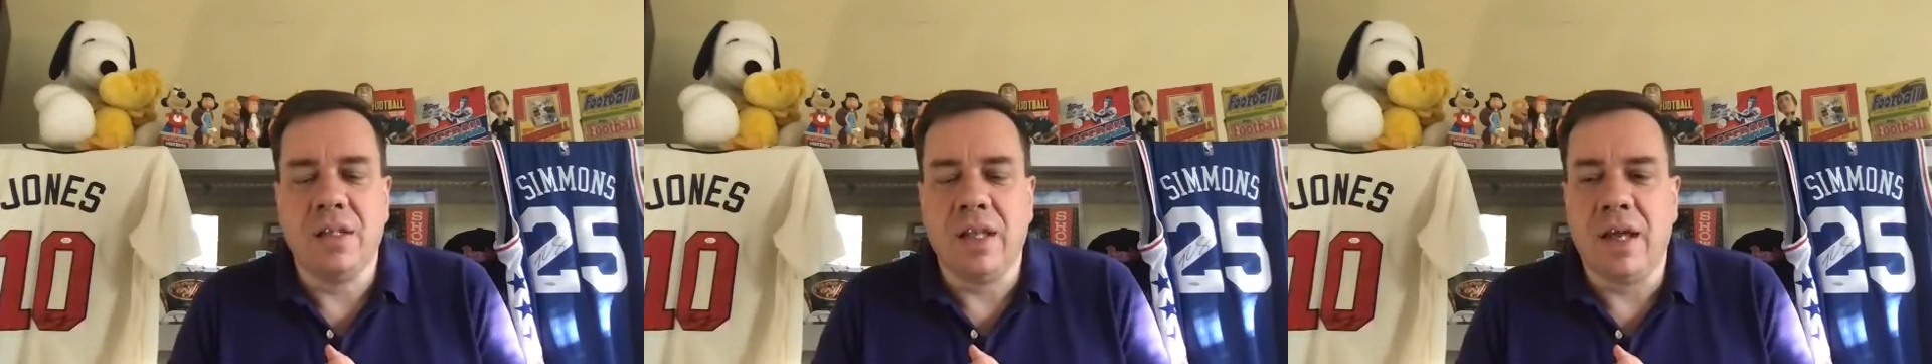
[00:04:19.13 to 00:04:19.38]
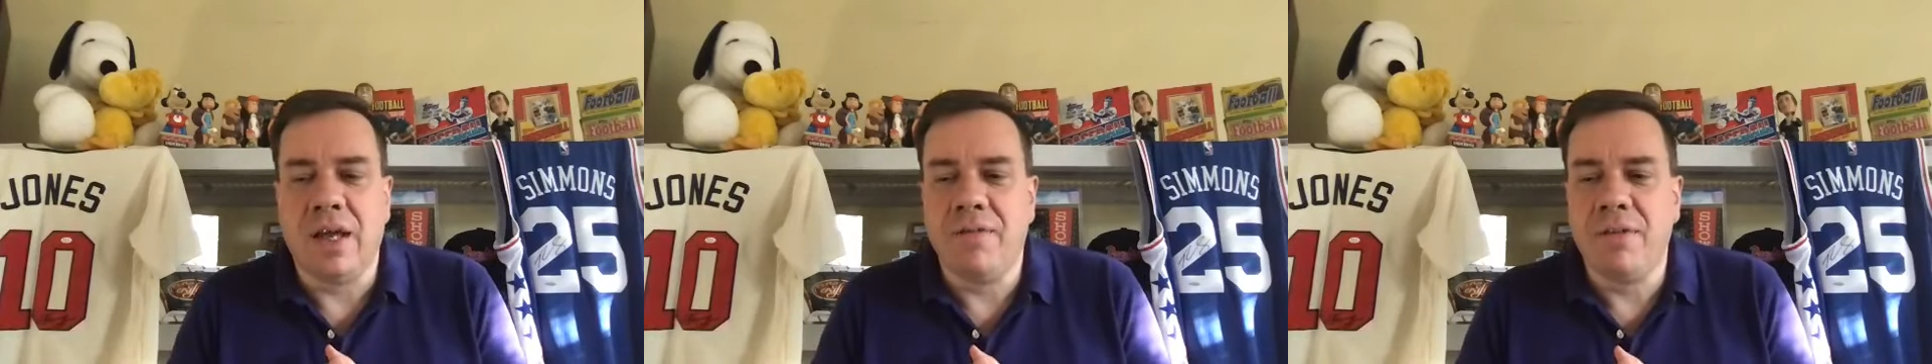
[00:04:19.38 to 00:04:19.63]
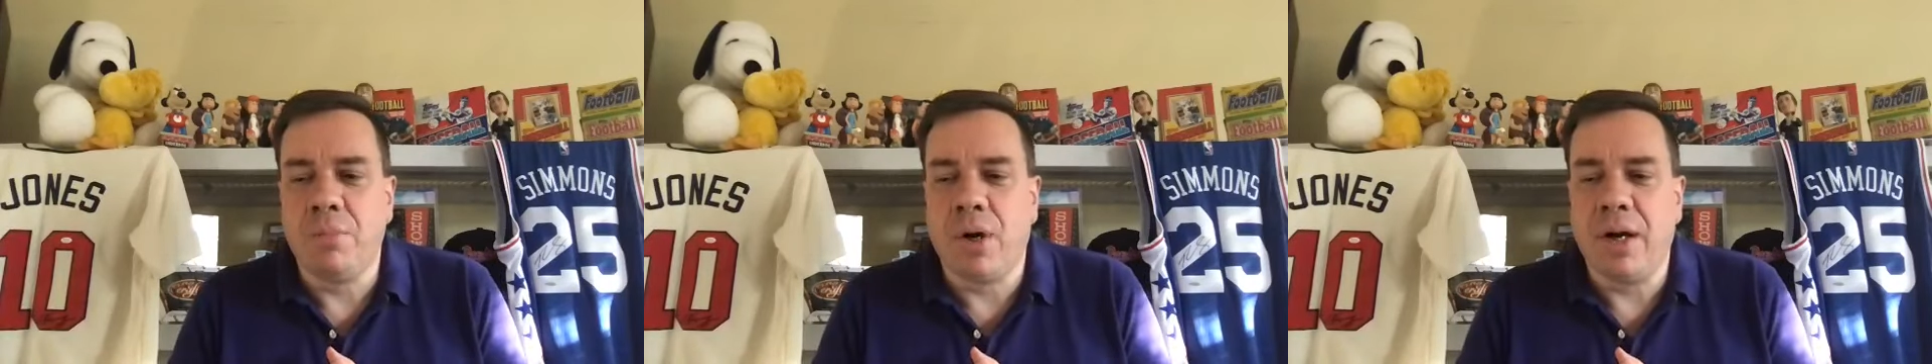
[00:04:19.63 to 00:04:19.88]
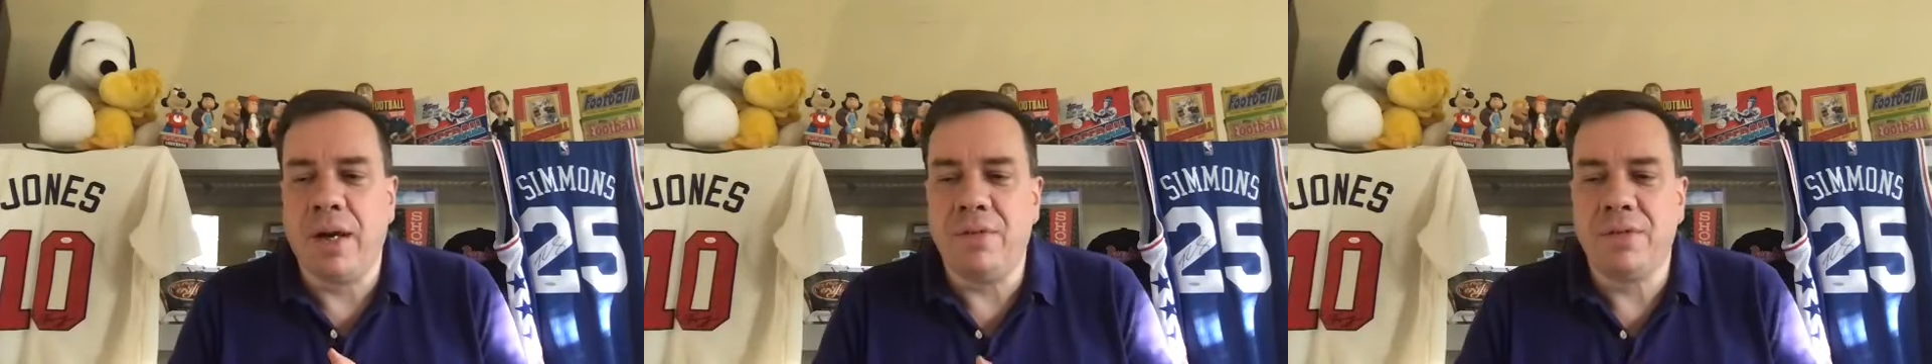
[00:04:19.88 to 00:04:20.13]
Love the
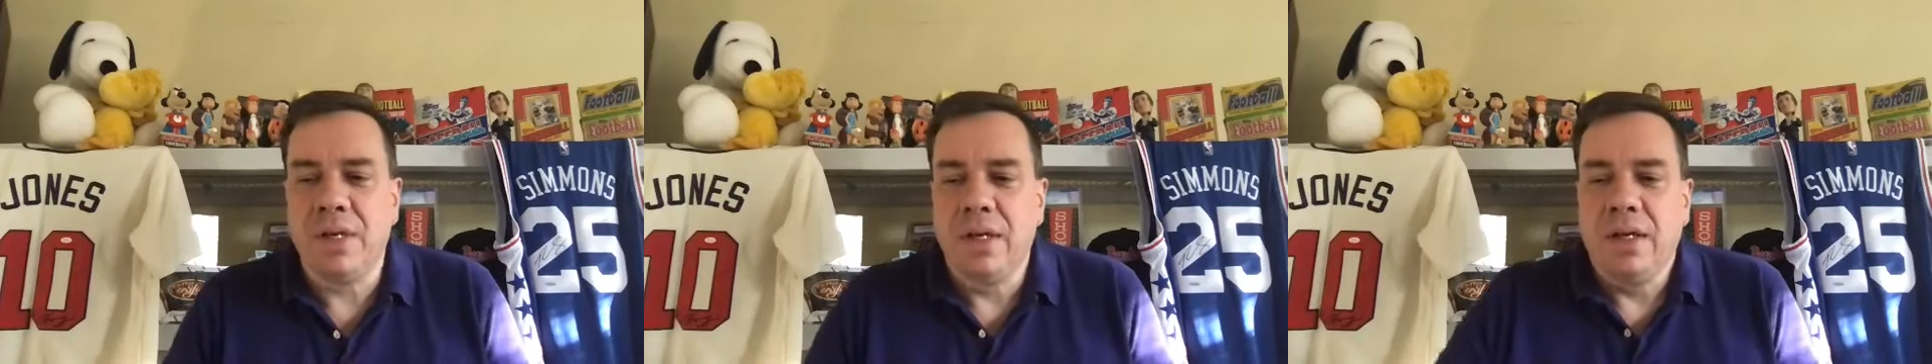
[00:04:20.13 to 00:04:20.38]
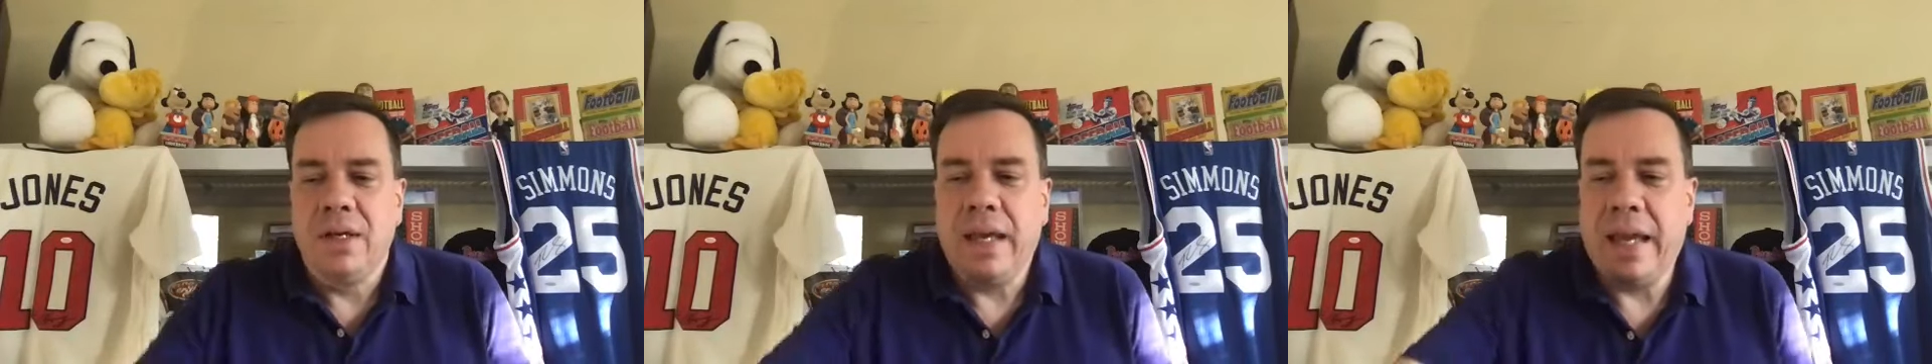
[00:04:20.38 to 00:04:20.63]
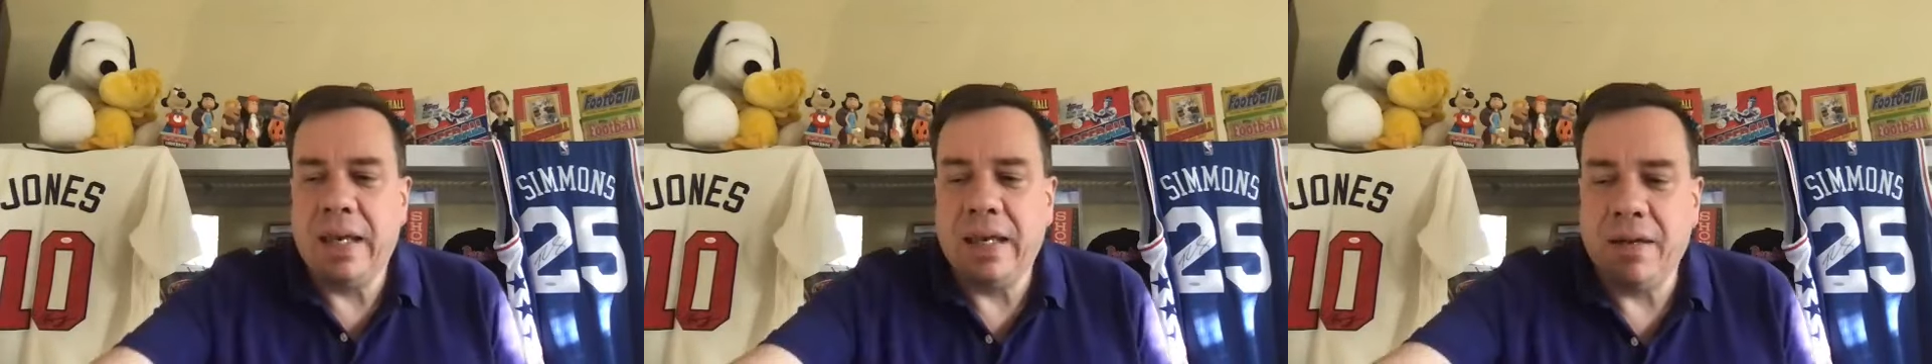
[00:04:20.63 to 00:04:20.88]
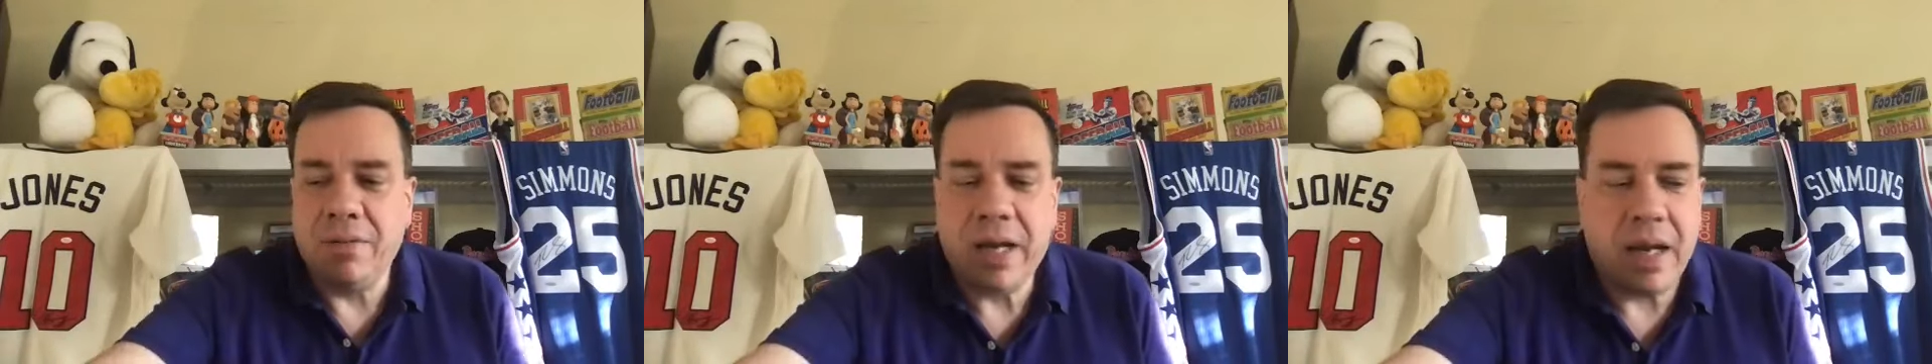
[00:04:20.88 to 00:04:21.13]
Braves, and
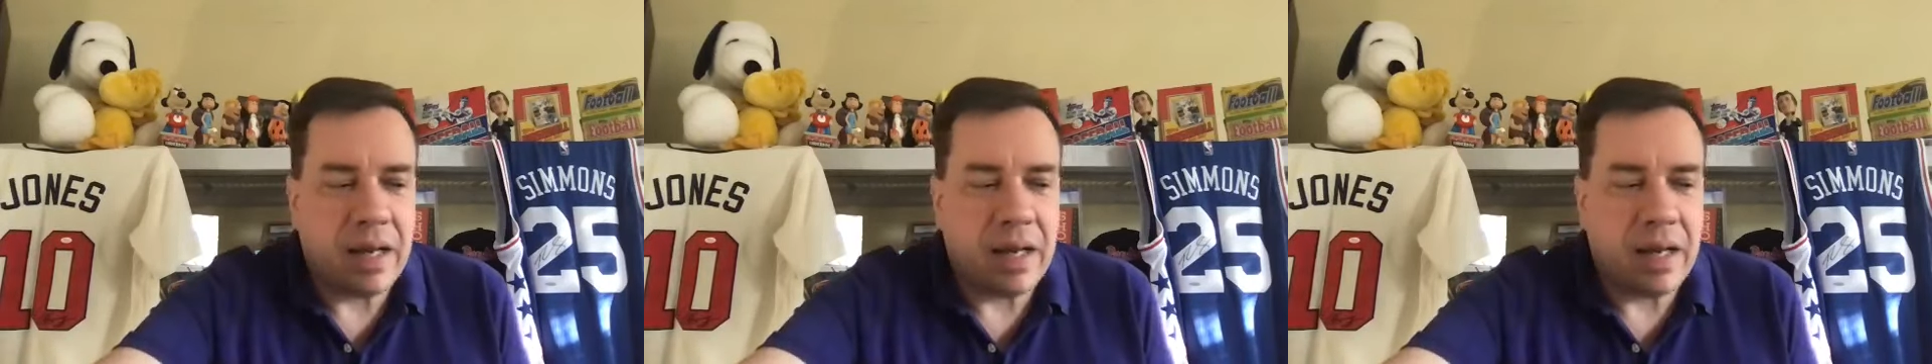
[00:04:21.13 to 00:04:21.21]
I've got